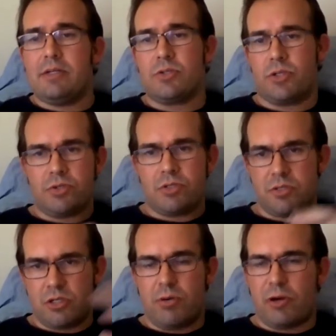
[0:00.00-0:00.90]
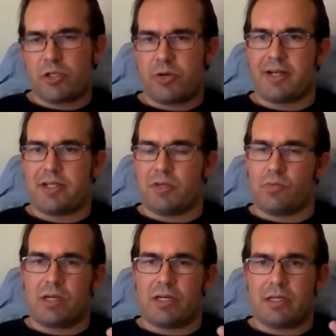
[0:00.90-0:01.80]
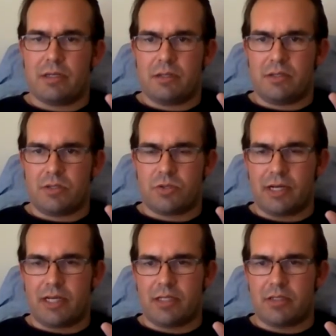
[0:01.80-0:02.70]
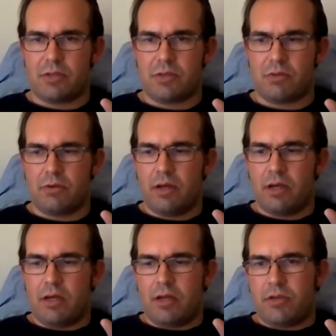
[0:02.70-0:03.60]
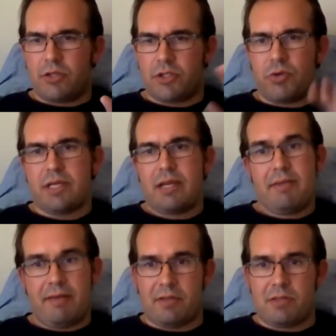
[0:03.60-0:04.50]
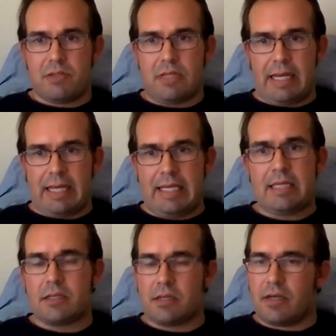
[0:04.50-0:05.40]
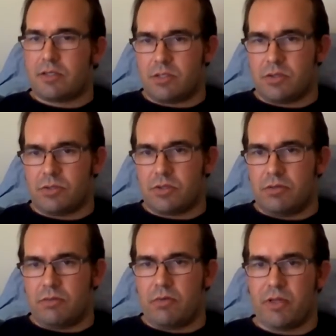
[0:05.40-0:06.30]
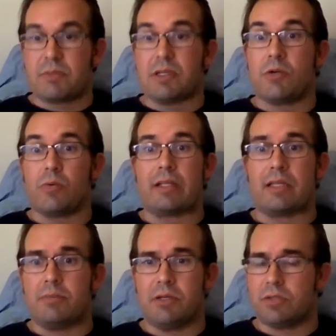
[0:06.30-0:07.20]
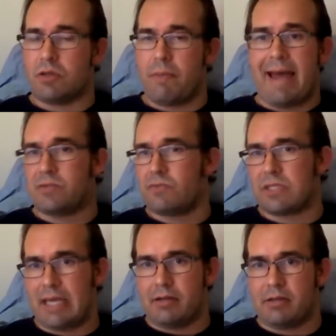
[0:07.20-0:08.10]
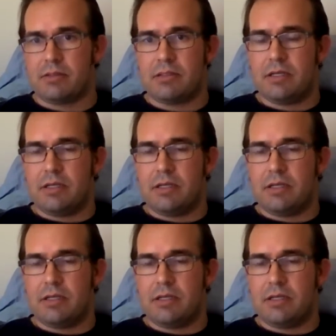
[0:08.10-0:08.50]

So it shows this two-part strategy. One is trying to show enough evidence that it is unconstitutional or it's being greatly abused on a massive scale.